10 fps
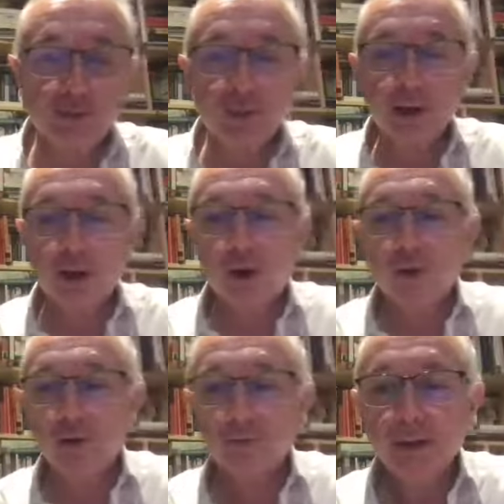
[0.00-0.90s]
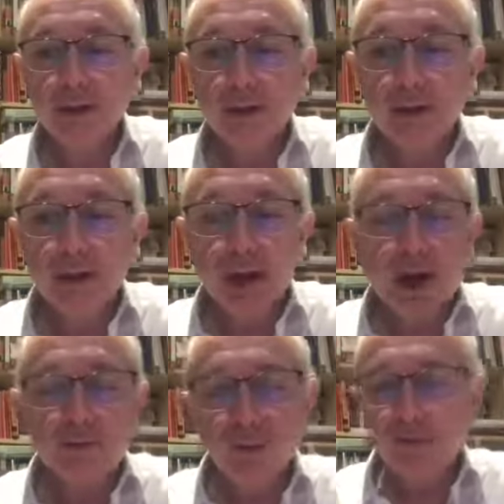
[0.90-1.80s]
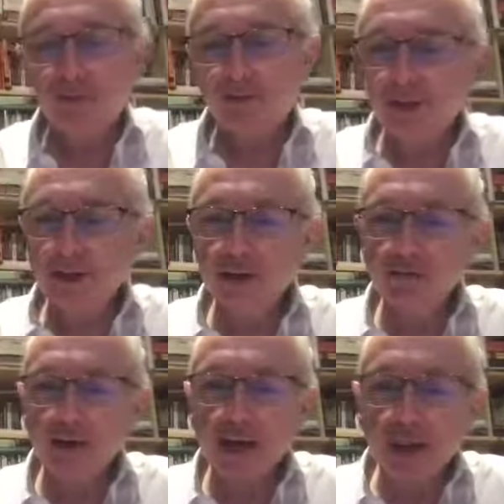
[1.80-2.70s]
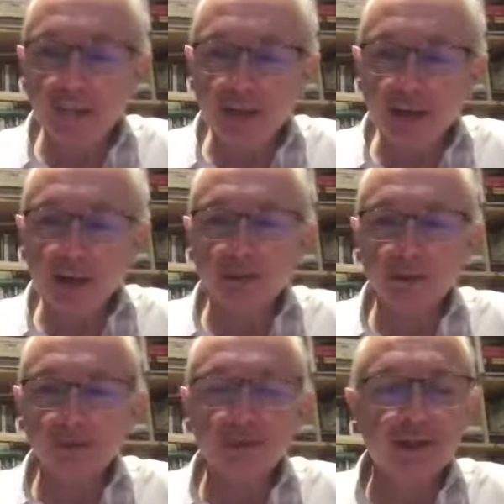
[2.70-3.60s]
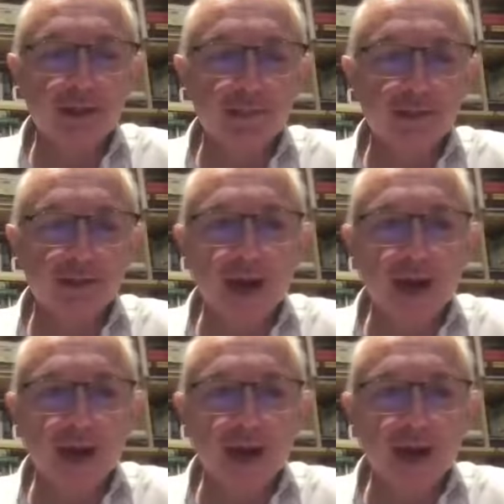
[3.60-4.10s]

to be God. I've always found it a very ambiguous statement.